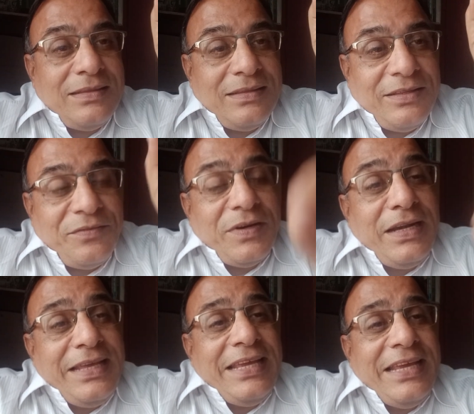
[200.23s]
The
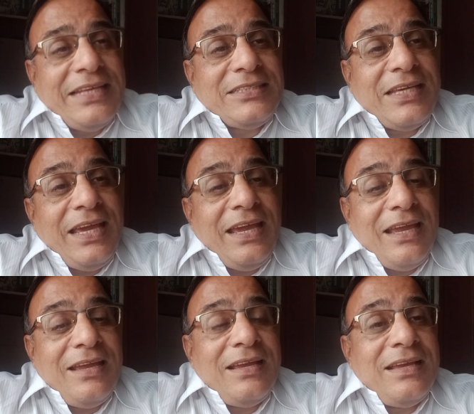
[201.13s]
word ASK
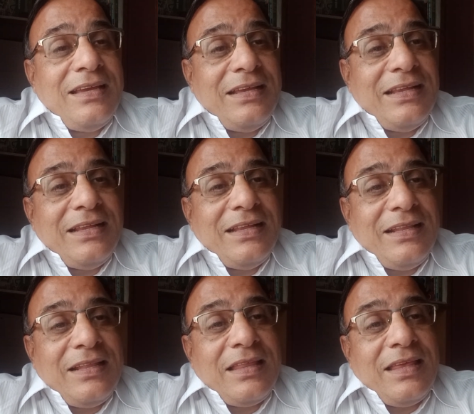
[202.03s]

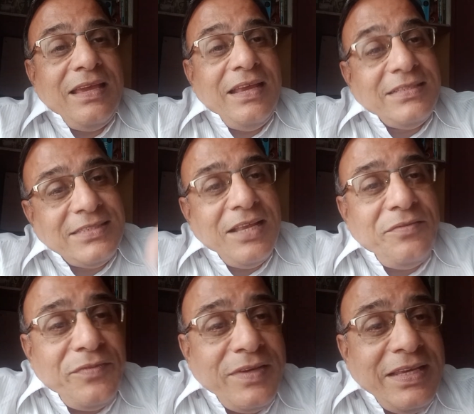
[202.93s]

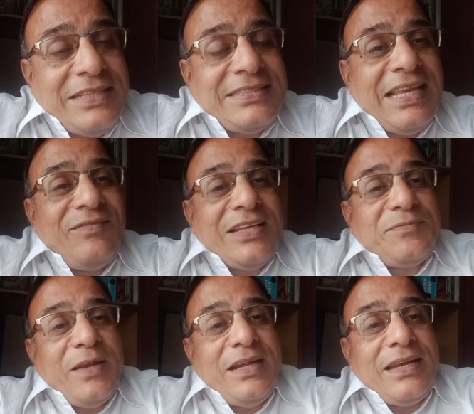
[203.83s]
itself is
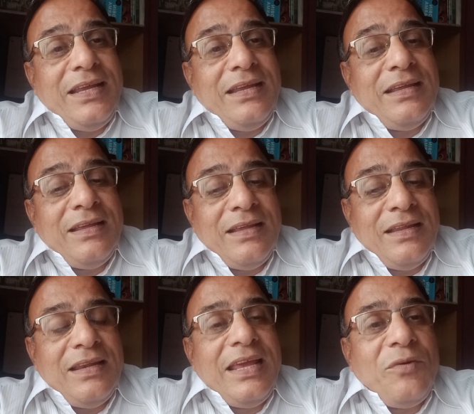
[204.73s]
self-explanatory.
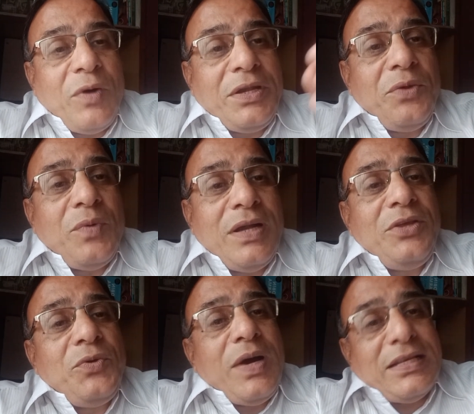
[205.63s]
Like what you want,
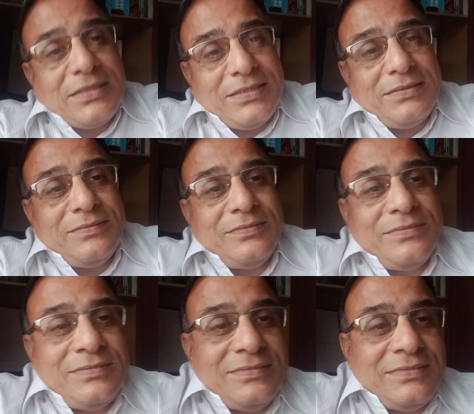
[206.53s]
you ask.
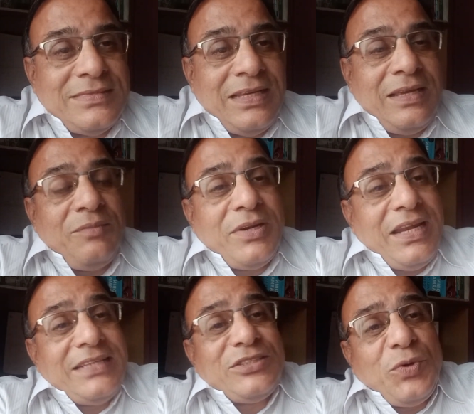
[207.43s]
But
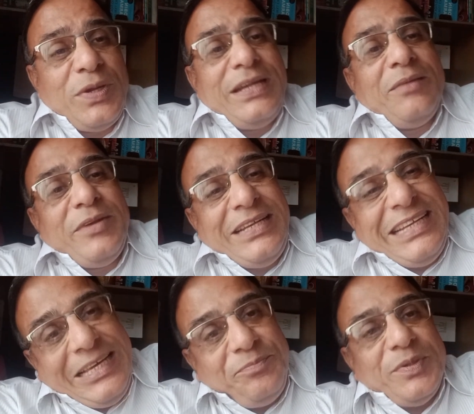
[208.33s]
let's go a little bit
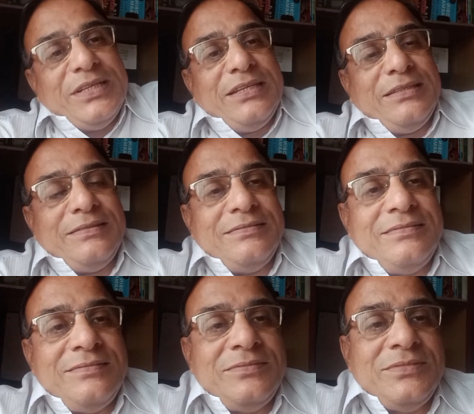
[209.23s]
deeper
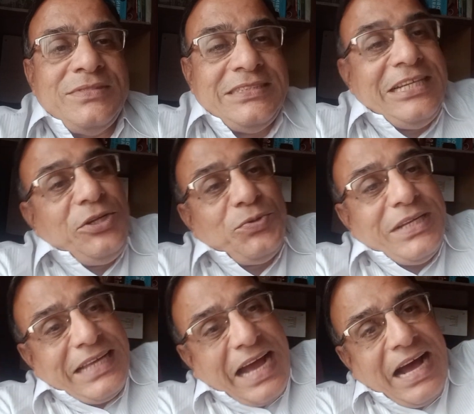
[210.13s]
into
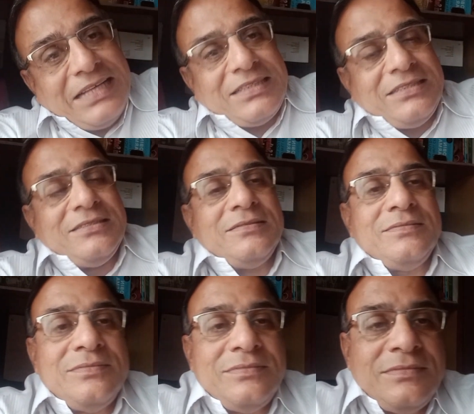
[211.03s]
that ask.
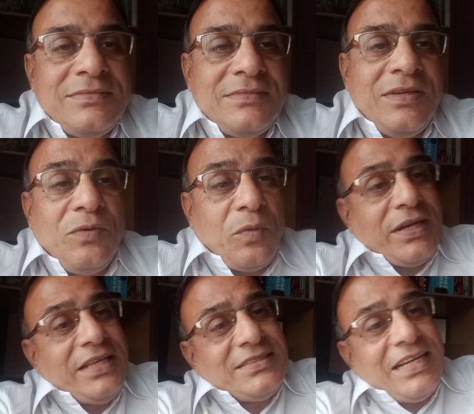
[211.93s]

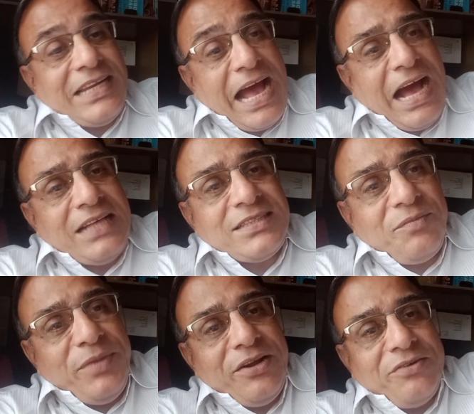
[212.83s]
What is that ask
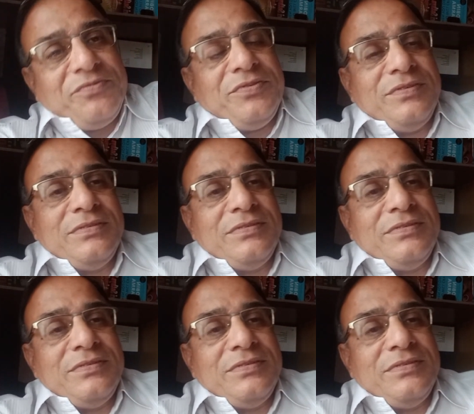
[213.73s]
made of?